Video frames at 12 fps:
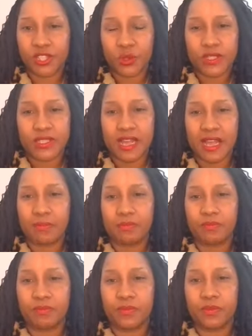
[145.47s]
to do when stopped
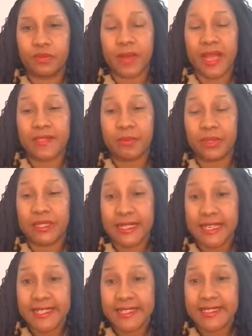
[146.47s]
by the
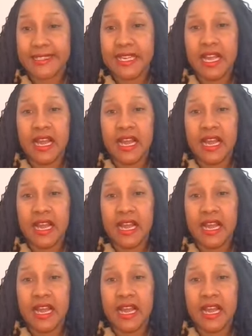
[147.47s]
police,